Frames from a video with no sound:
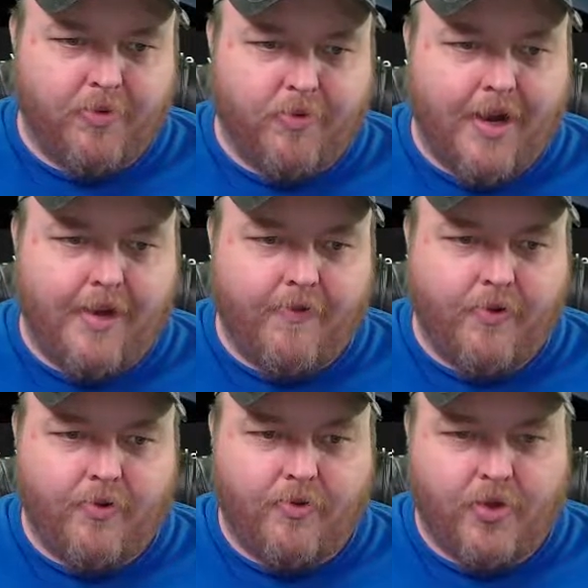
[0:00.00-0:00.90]

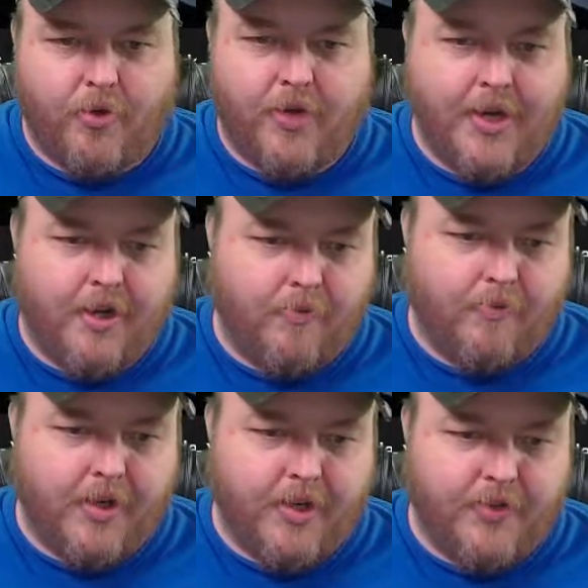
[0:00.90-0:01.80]
rendezvous, showing you how to
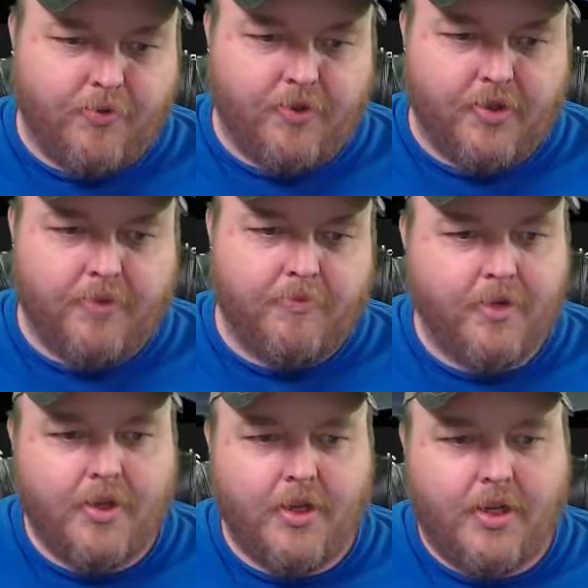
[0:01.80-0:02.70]
run into them,
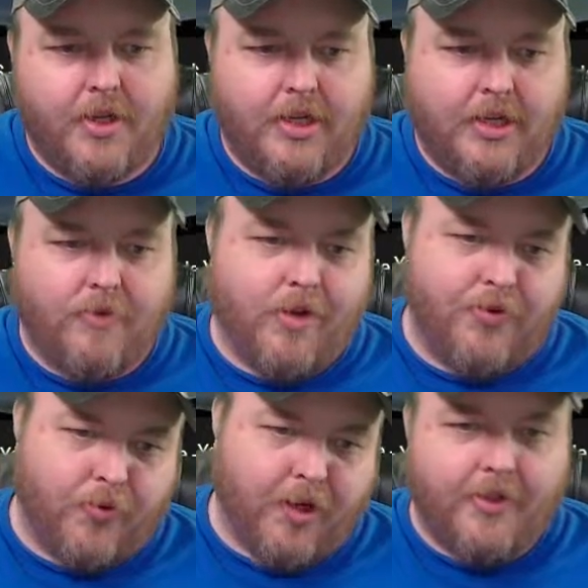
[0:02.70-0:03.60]

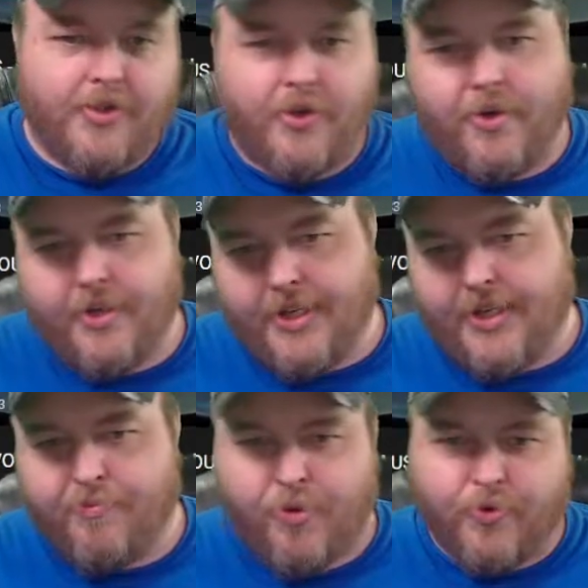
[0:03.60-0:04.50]
retrograde to
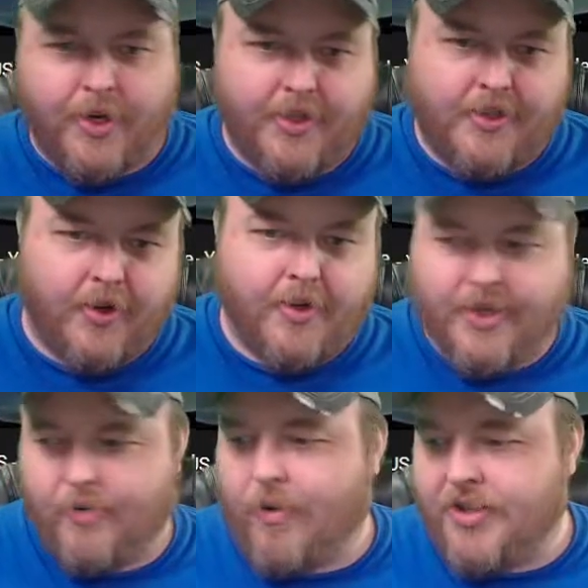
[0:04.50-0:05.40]
target, prograde to
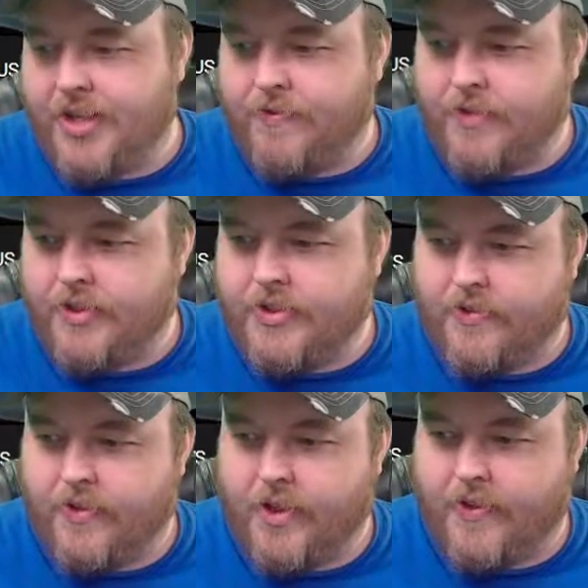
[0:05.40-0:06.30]
target, watching out
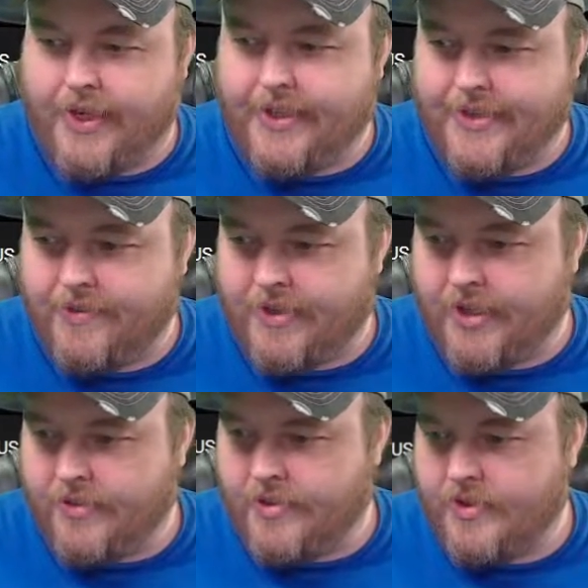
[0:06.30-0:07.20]
for the things and everything
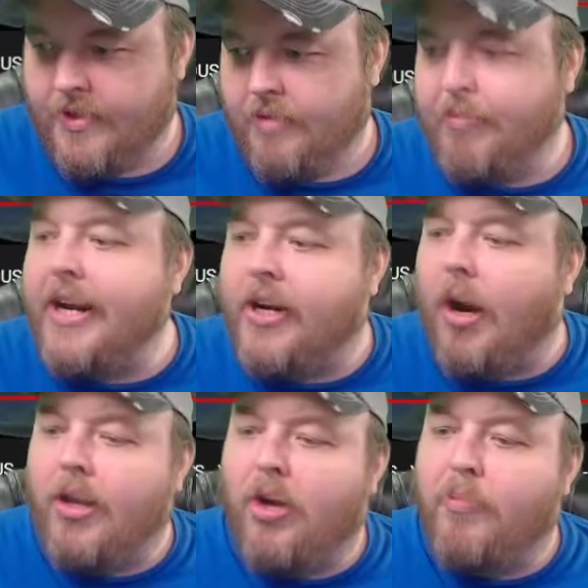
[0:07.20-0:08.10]
else. Bye,
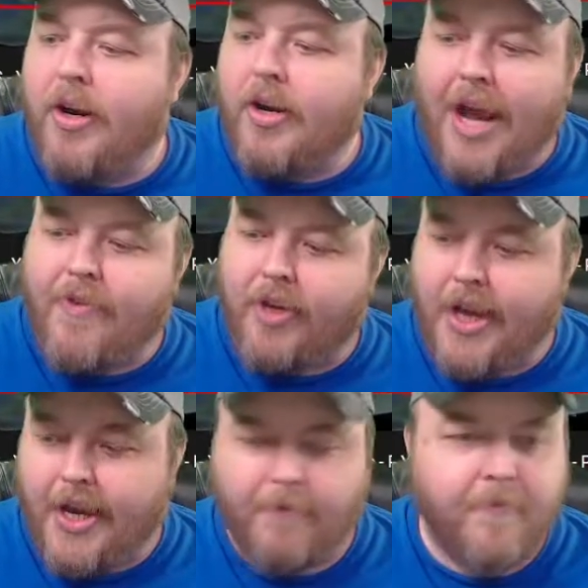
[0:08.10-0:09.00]
Carlo Berg. Have a good
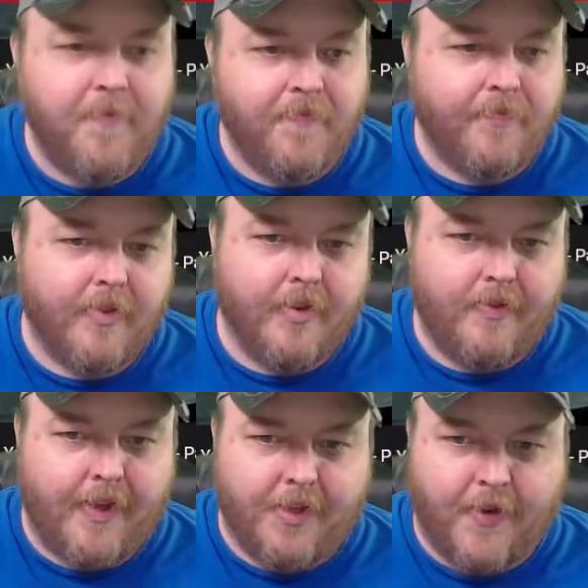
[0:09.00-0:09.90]
night.
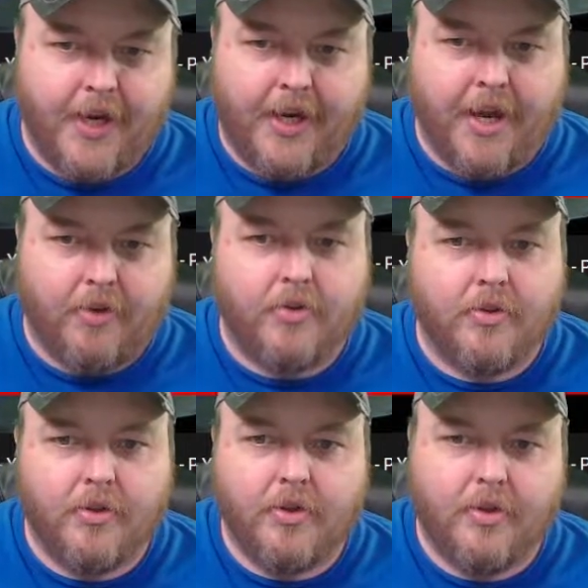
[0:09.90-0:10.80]
Thanks for hanging out.
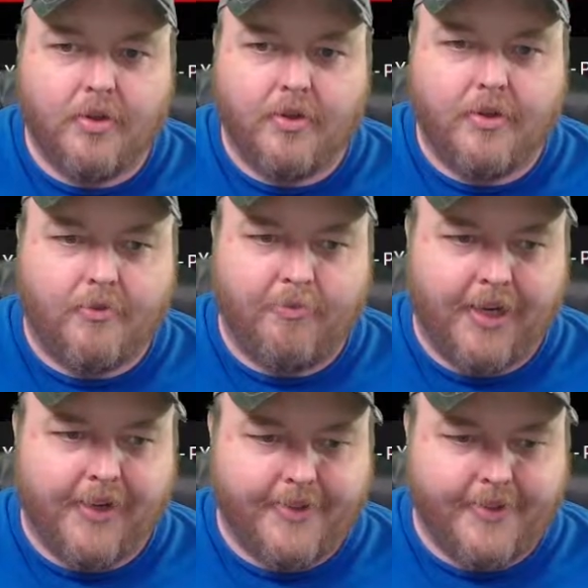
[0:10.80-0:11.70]
But
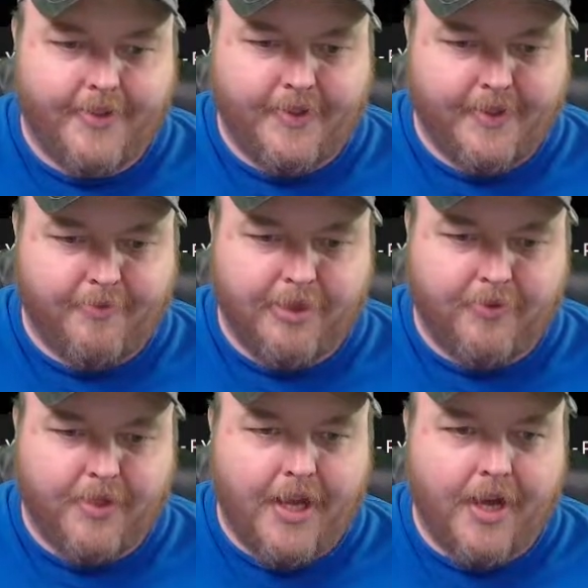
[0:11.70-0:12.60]
yeah, this is me
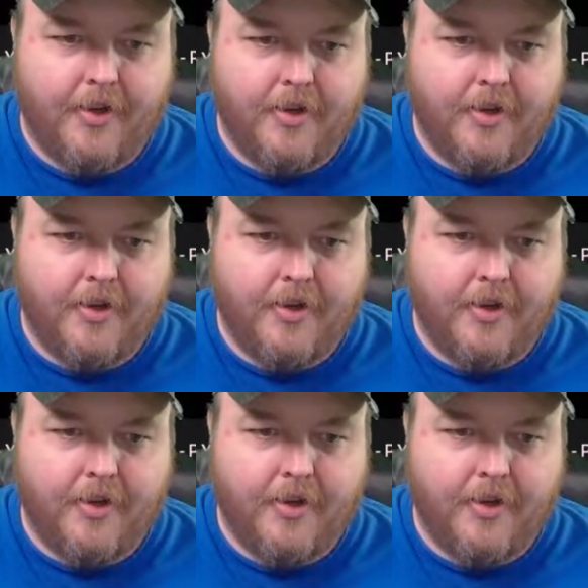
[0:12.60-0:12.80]
doing that.